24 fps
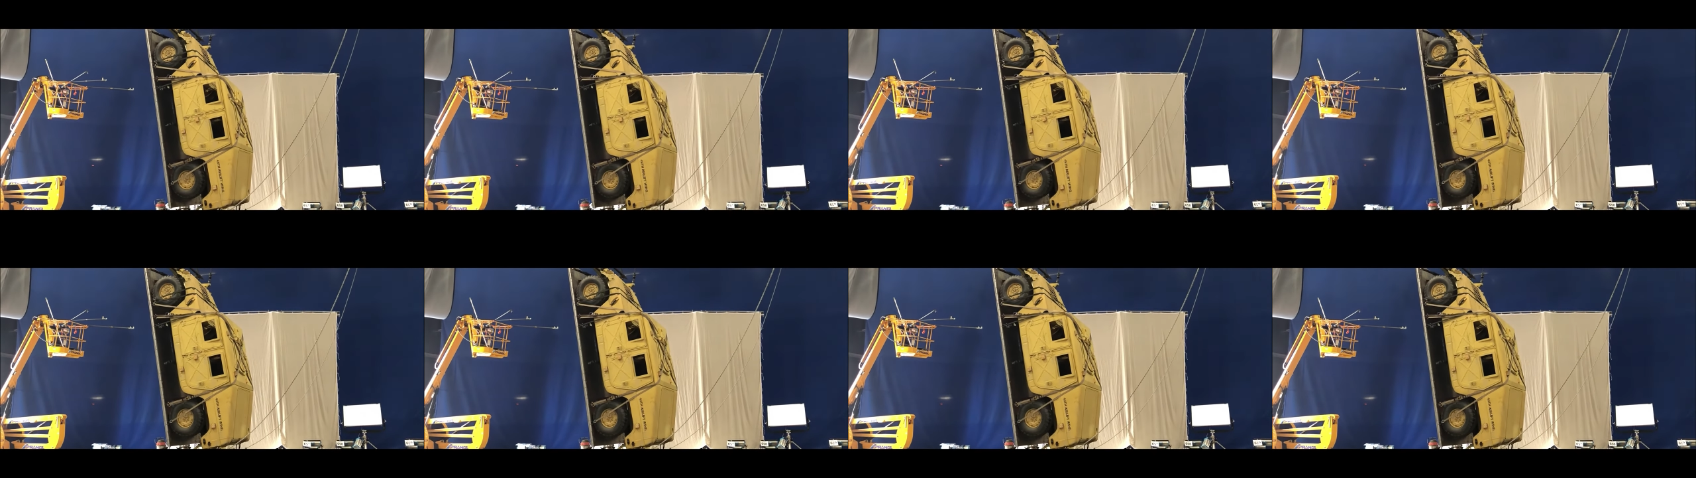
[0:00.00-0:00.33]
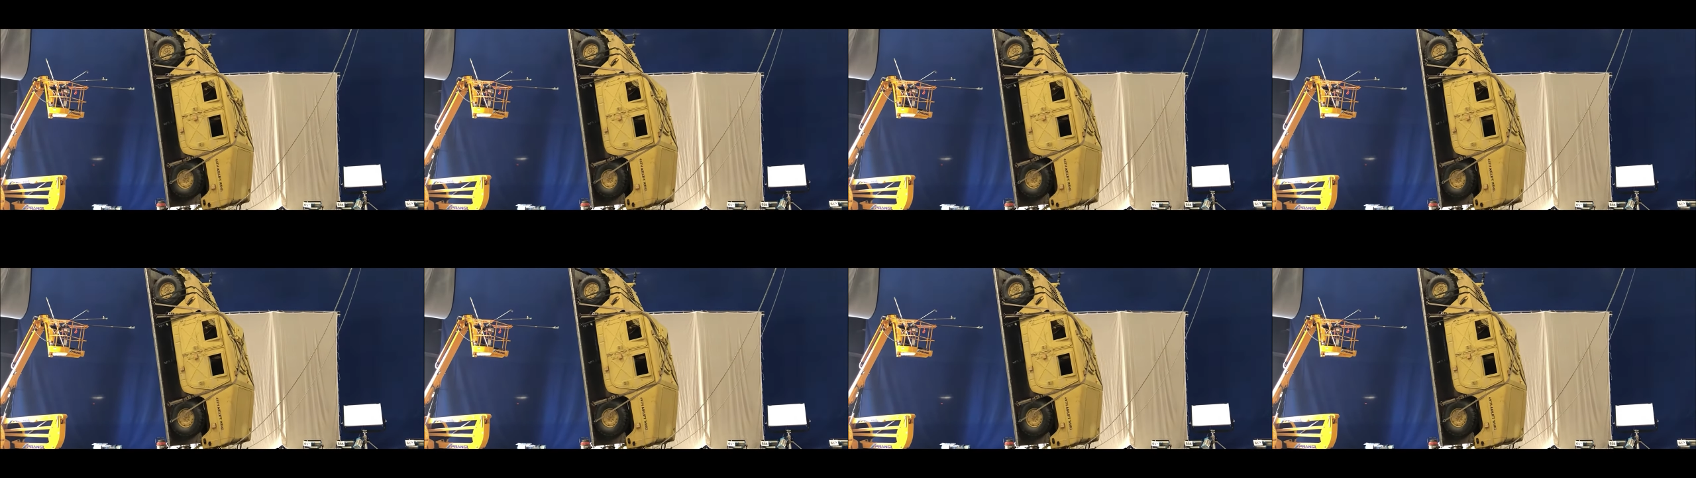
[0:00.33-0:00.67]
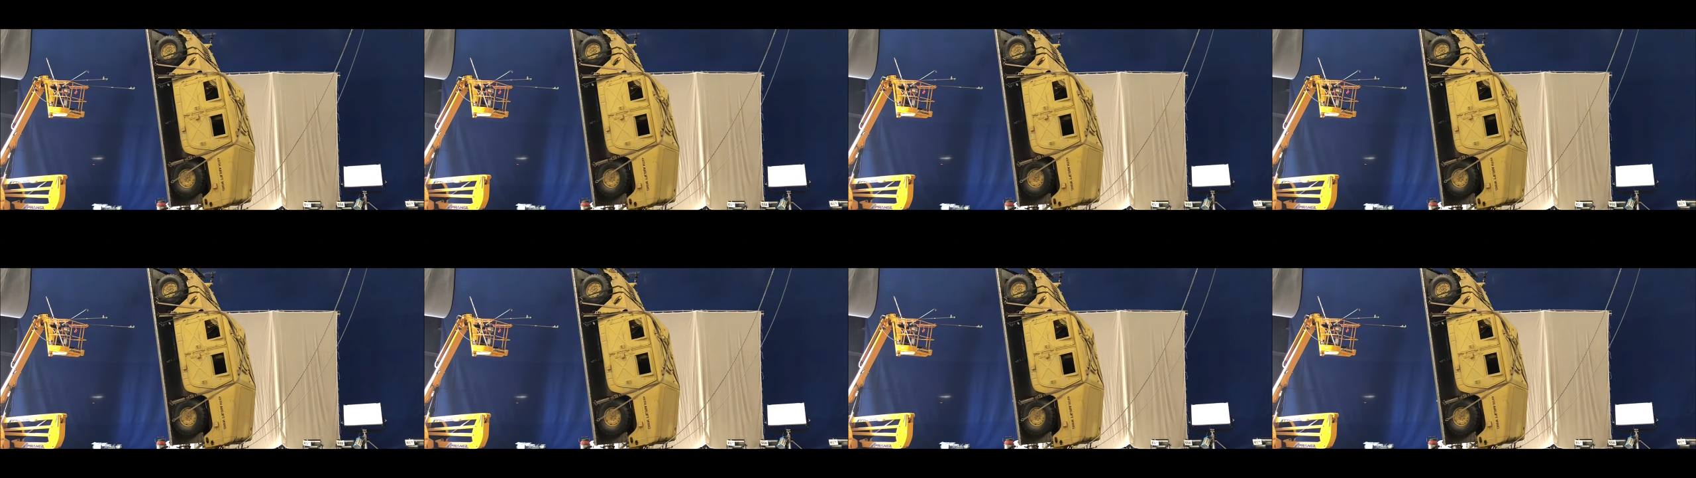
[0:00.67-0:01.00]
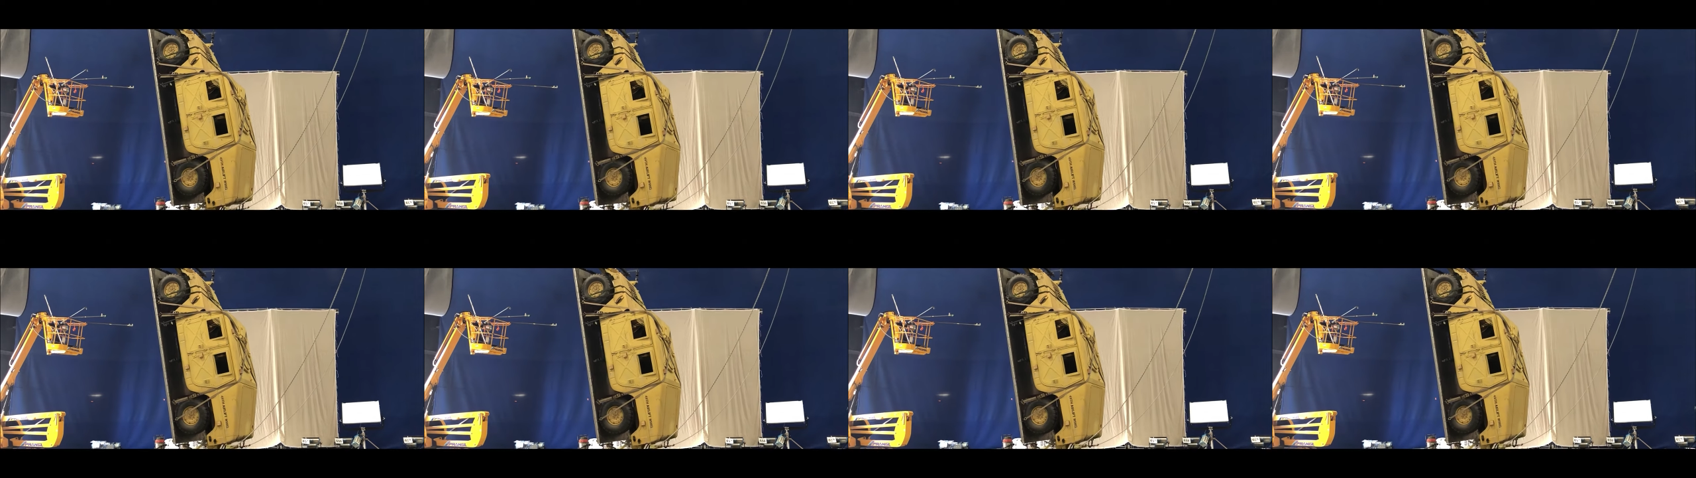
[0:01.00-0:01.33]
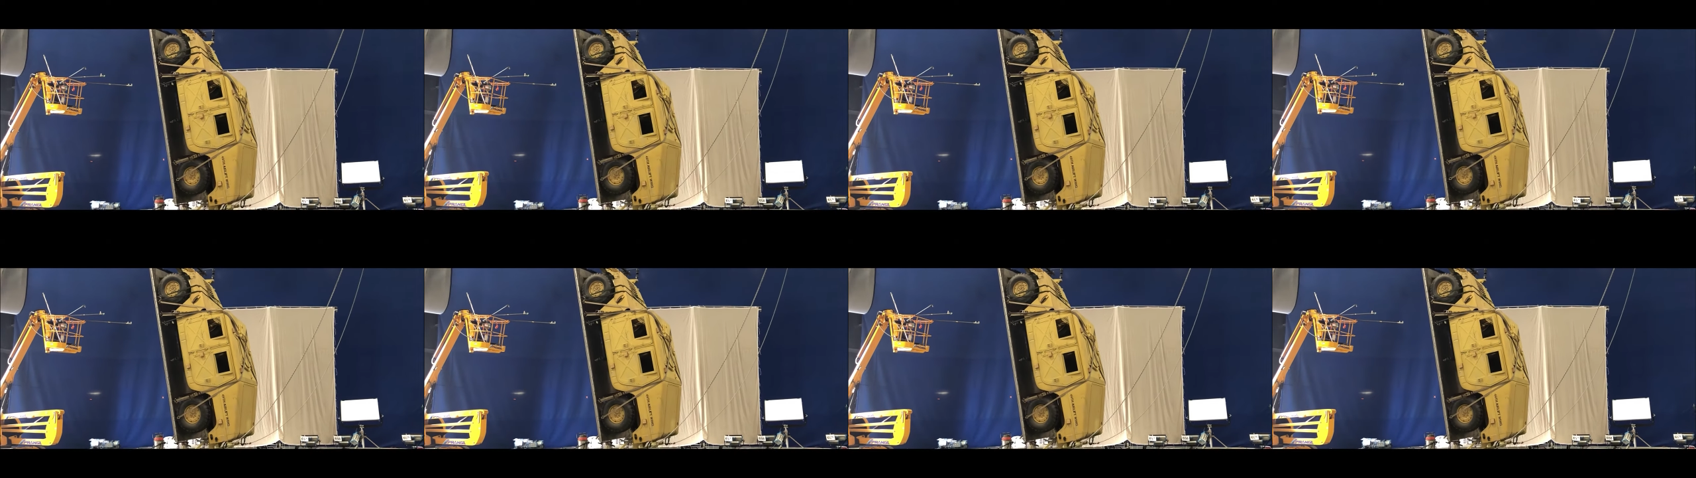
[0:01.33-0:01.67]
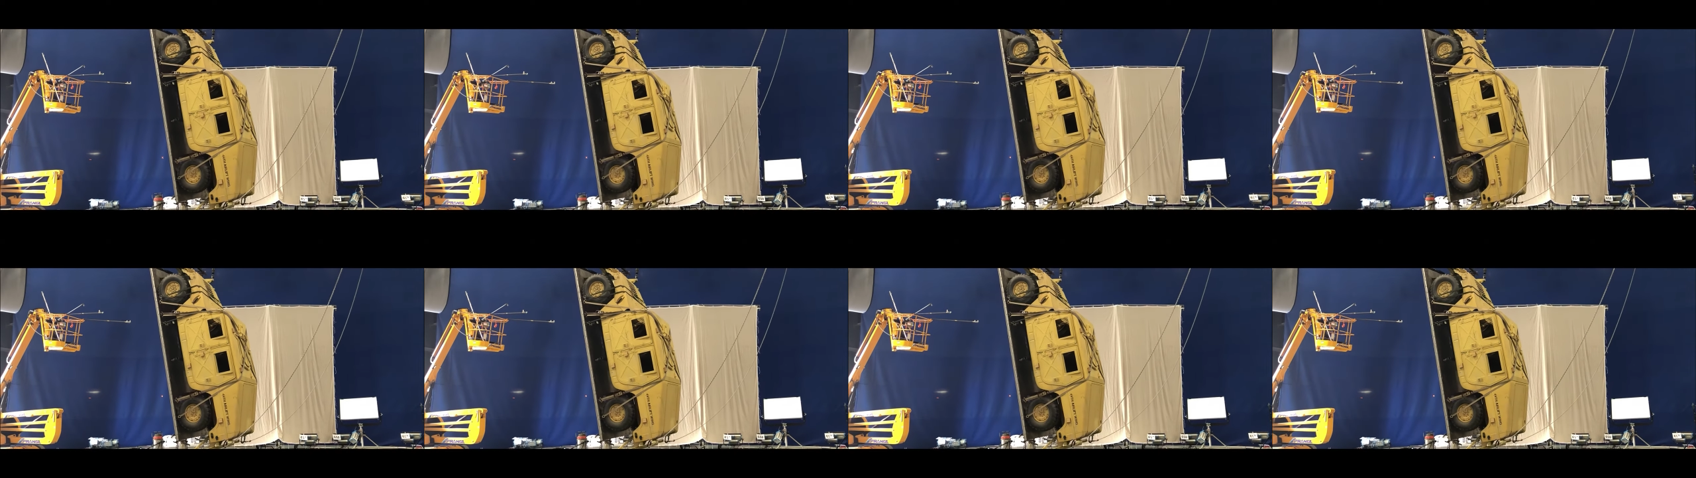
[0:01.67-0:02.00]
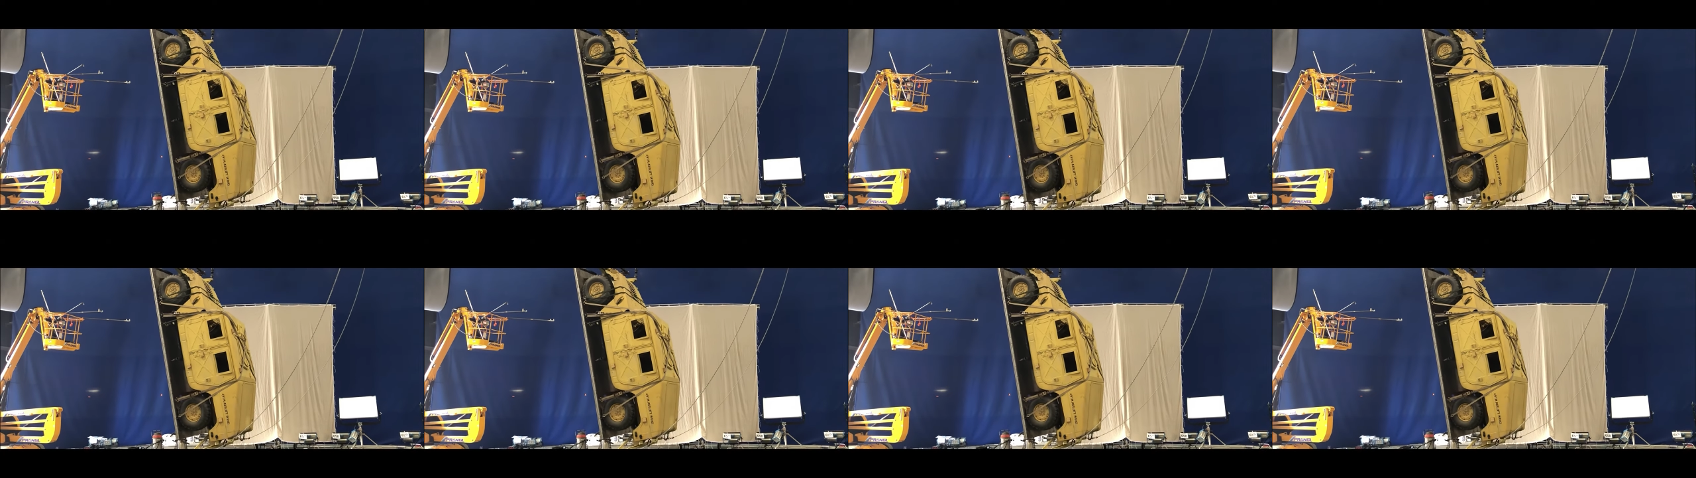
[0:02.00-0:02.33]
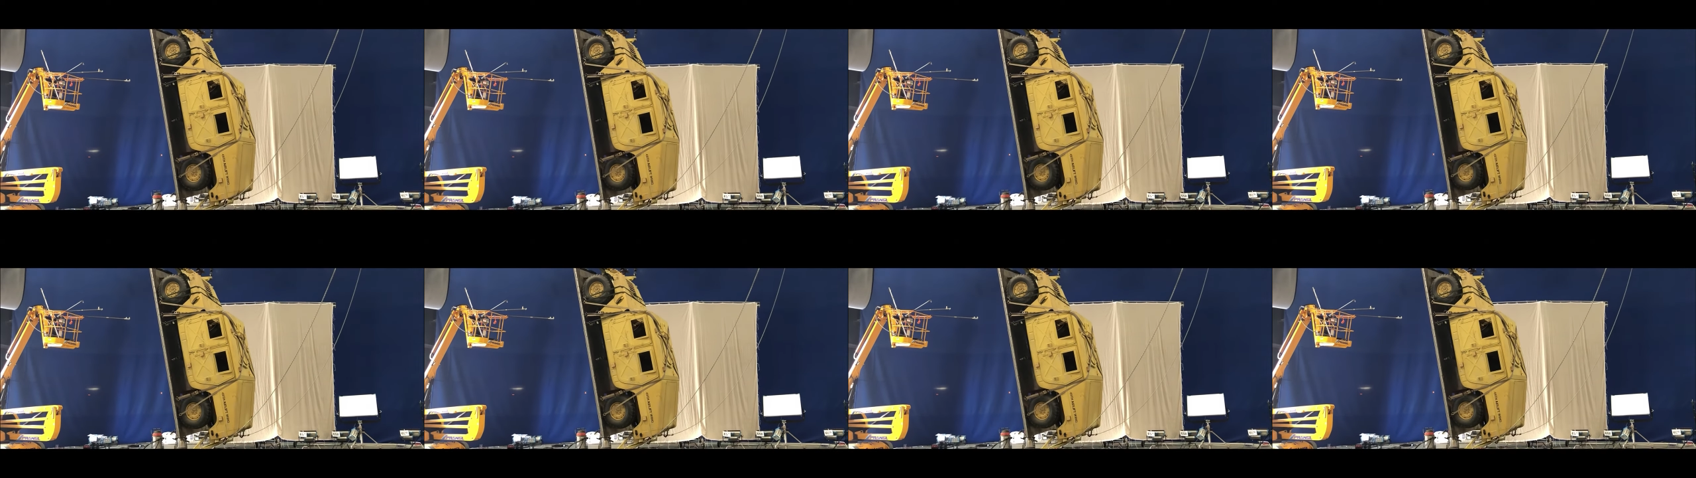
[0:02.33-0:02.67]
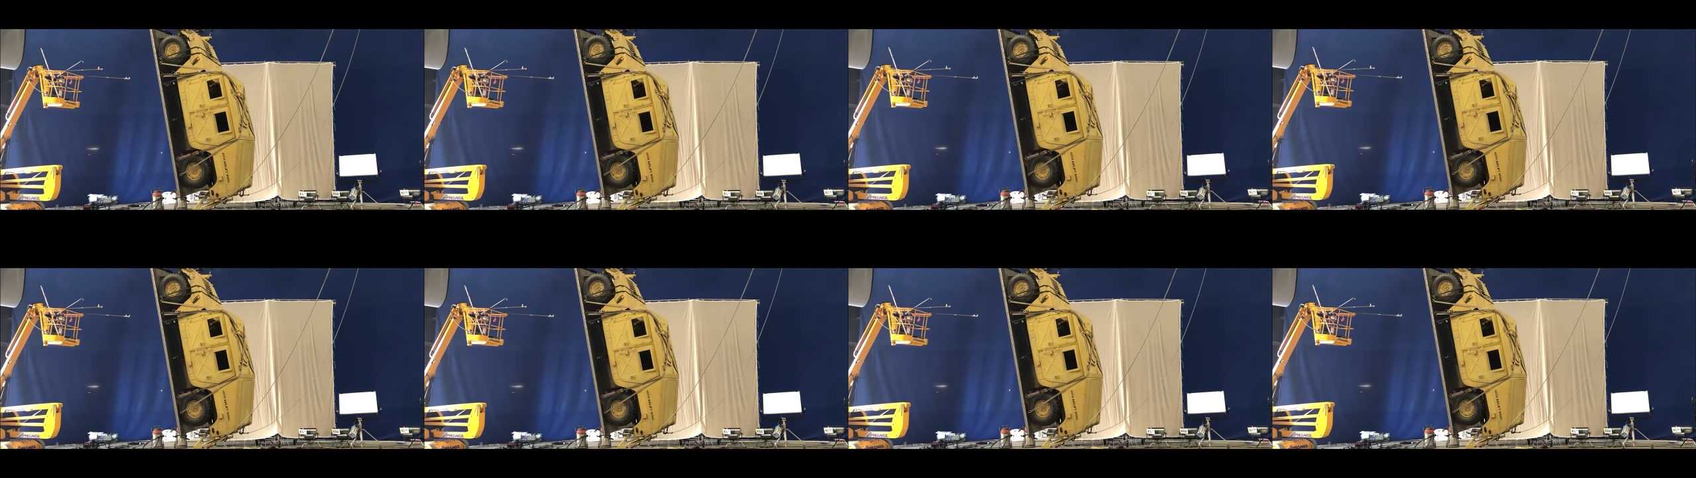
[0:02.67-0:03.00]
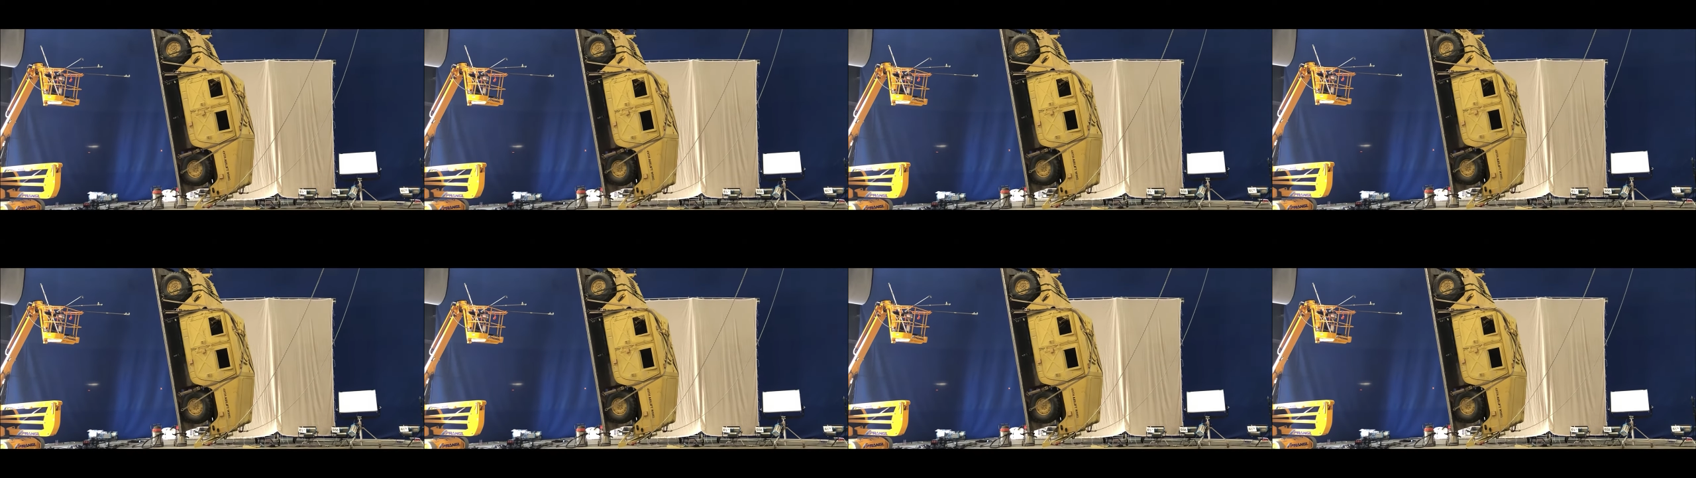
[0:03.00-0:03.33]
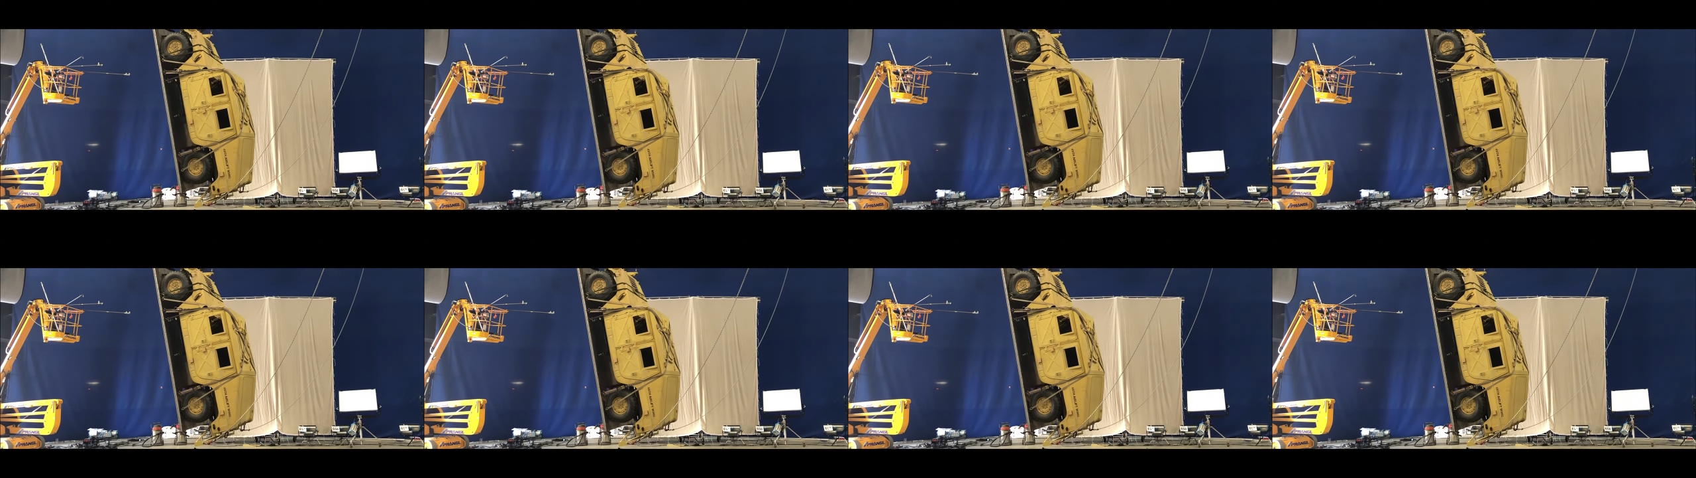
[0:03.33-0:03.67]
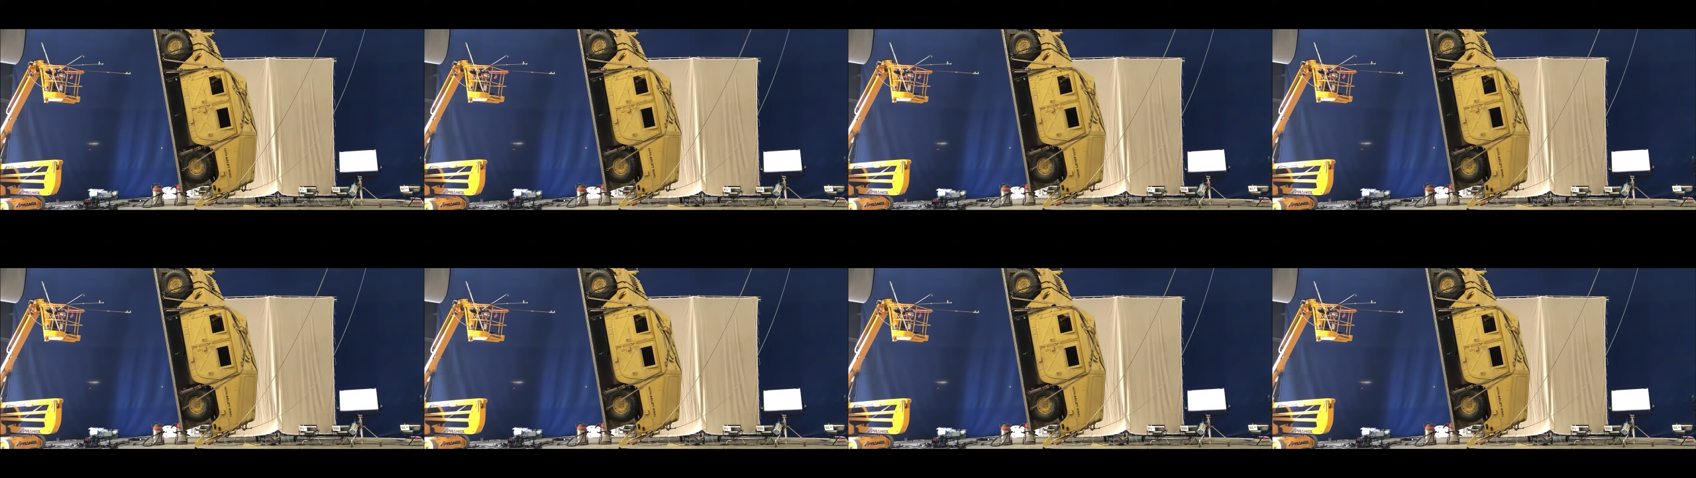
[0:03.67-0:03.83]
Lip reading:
[unreadable: no face in view]